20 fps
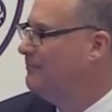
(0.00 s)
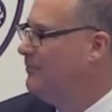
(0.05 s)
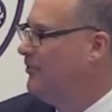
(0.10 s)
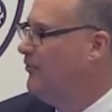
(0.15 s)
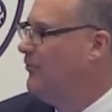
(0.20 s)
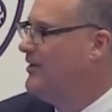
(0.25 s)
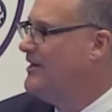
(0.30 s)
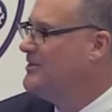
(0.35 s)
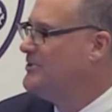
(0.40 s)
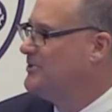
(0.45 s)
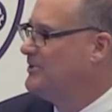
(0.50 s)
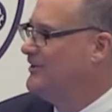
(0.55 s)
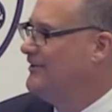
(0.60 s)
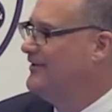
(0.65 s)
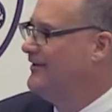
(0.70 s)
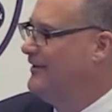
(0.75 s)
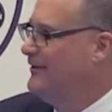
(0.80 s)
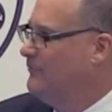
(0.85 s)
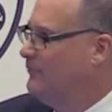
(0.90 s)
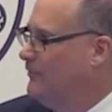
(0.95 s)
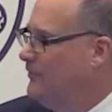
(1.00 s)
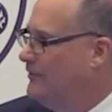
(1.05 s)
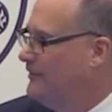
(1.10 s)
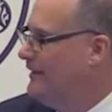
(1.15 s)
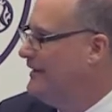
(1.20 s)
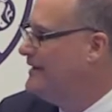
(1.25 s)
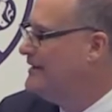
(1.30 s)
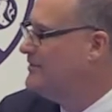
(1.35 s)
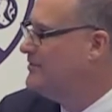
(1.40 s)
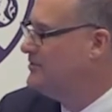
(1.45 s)
poison and will
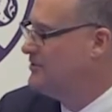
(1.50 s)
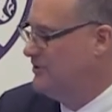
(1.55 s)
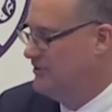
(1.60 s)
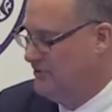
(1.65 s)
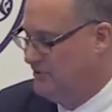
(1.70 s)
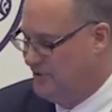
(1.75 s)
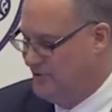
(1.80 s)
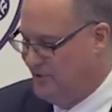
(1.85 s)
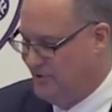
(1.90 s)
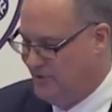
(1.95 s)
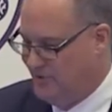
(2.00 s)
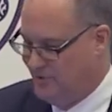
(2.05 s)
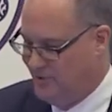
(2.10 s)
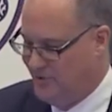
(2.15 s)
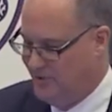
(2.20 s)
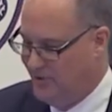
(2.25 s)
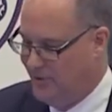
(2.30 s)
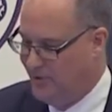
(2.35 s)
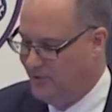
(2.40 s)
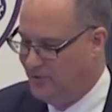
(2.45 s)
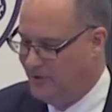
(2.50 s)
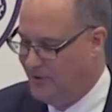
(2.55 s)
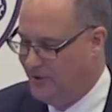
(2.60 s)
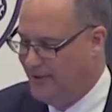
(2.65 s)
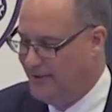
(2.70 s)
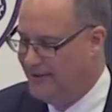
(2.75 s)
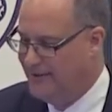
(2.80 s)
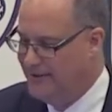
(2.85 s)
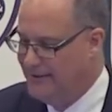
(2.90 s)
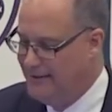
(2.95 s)
lead to, to, to no
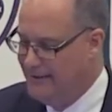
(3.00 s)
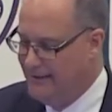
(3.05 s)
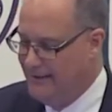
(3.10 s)
good.